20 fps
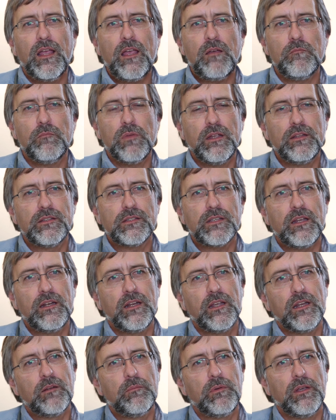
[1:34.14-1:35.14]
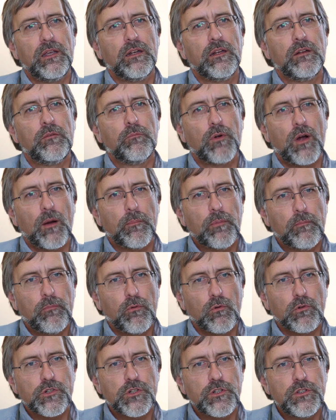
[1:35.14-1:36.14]
It means they need to be eaten in proper
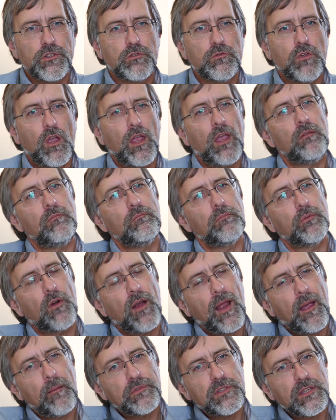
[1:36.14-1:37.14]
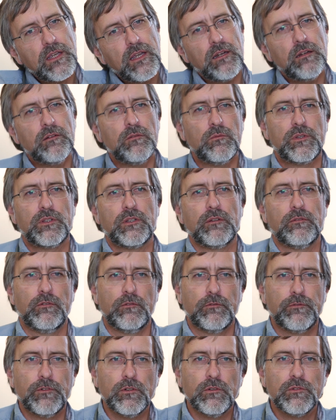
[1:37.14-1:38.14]
portions and perhaps eaten with
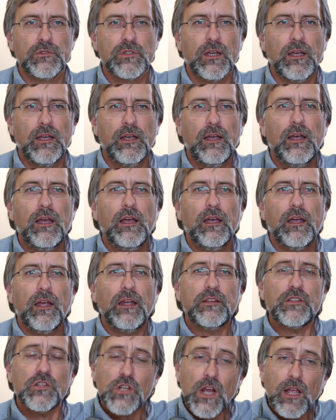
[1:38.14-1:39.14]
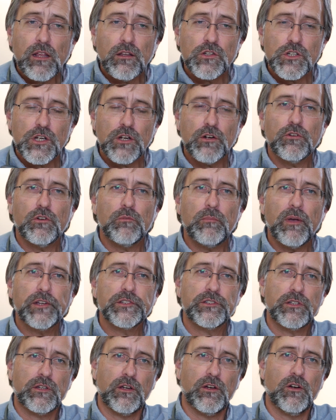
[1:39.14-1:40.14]
different foods. It's a challenge here in New
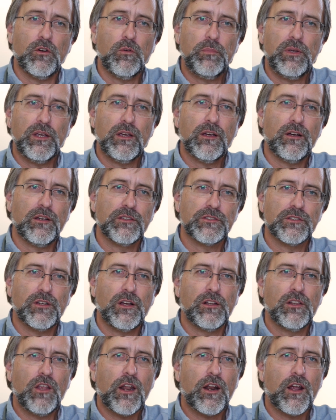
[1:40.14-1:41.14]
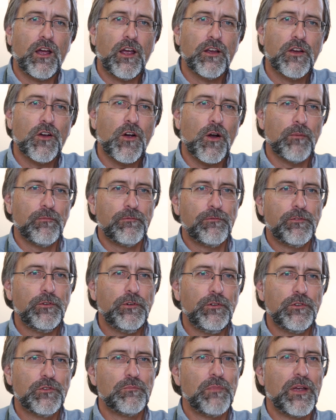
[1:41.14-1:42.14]
Mexico because a lot of high carb
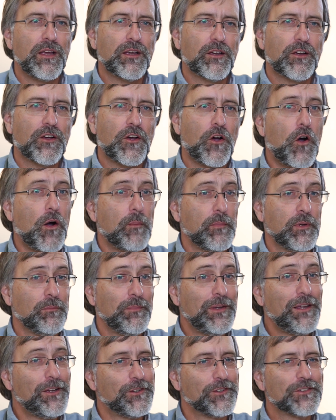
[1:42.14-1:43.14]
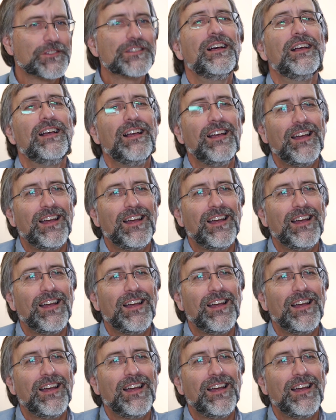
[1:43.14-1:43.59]
foods make common meals.